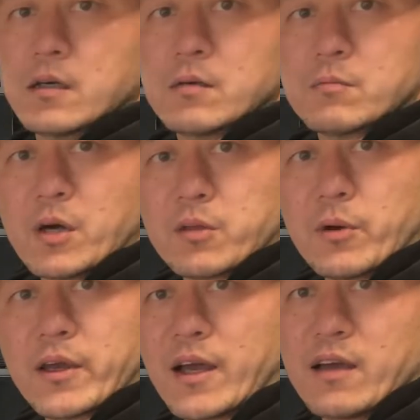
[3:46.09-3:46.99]
by the
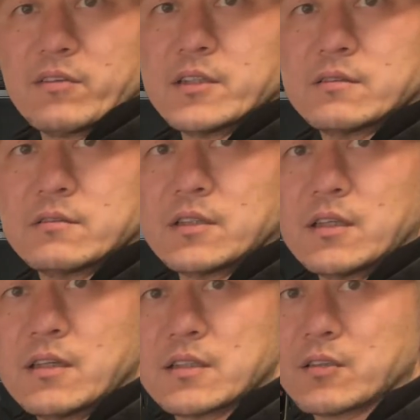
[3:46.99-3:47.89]
way, I haven't done
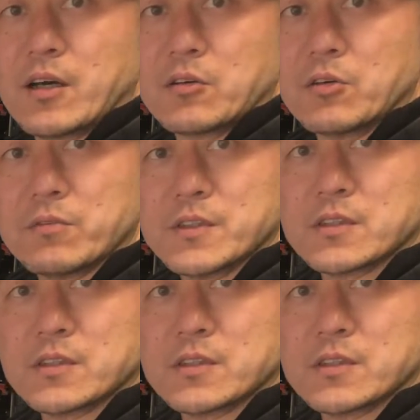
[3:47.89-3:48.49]
this, so I don't know if this